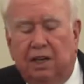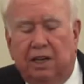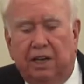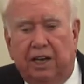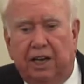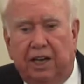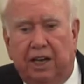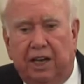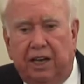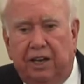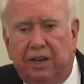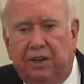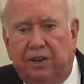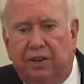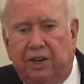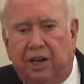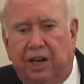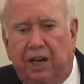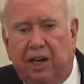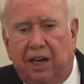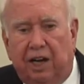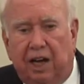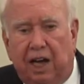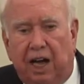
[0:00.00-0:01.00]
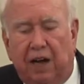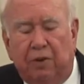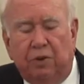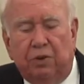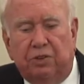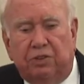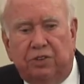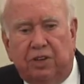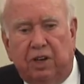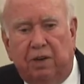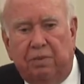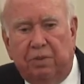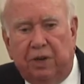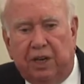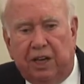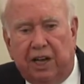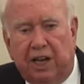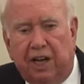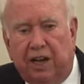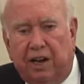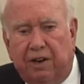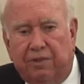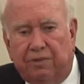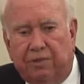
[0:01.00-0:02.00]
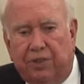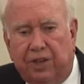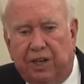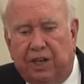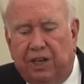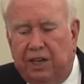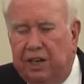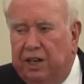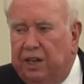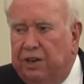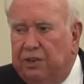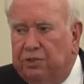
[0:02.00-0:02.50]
And I was coming out of the,